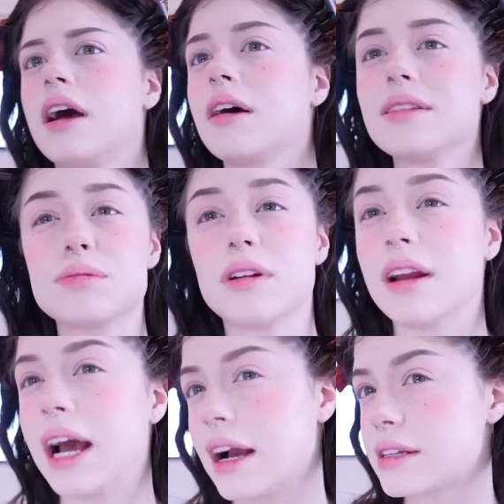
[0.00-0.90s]
I got this one
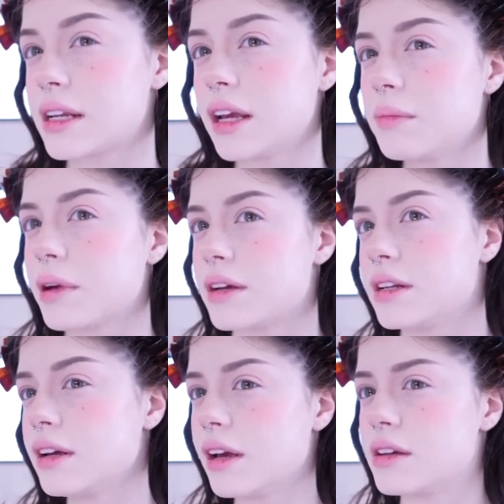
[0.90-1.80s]
on accident, but I
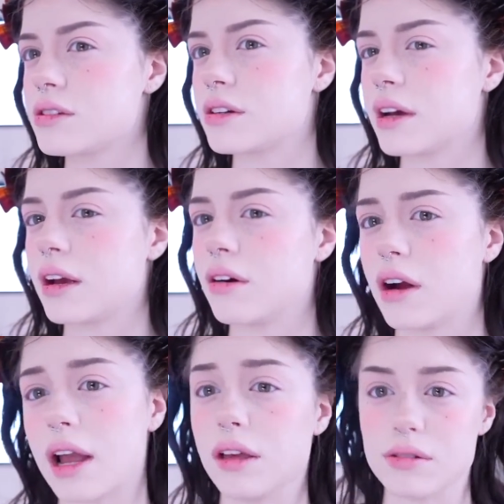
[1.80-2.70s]
did it yesterday,
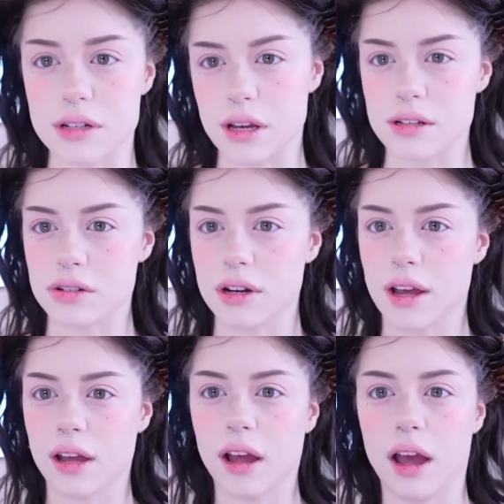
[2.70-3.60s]
or I used it yesterday,